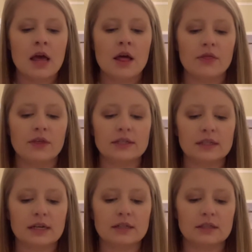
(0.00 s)
This
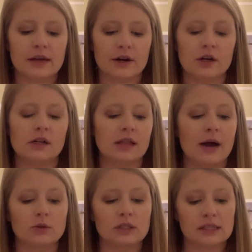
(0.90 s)
is their
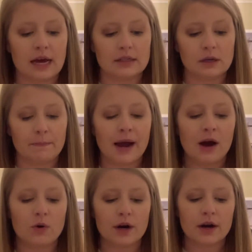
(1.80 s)
Cloud Set
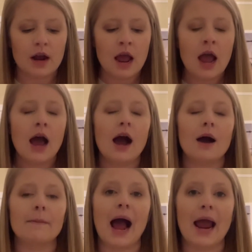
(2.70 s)
powder.
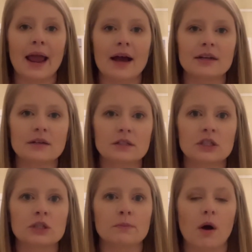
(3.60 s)
I had a
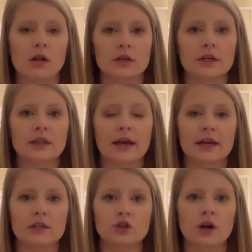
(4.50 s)
smaller
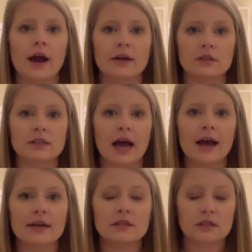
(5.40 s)
like trial
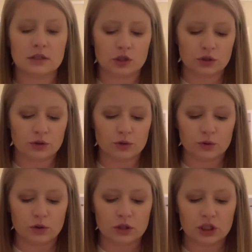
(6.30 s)
size
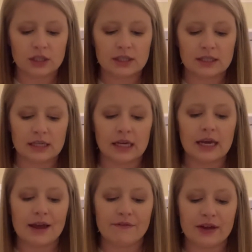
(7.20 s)
to just see
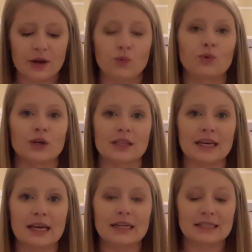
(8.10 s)
if it
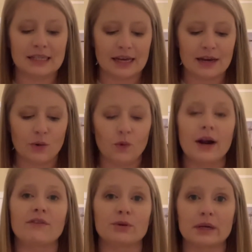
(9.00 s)
really did what
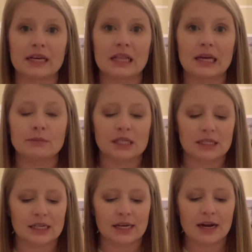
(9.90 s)
everybody claims it
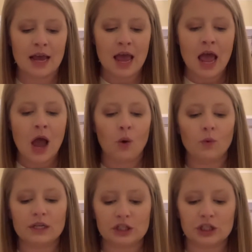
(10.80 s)
did,
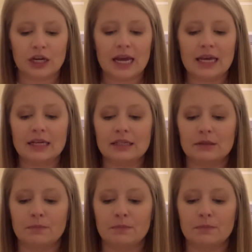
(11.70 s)
which is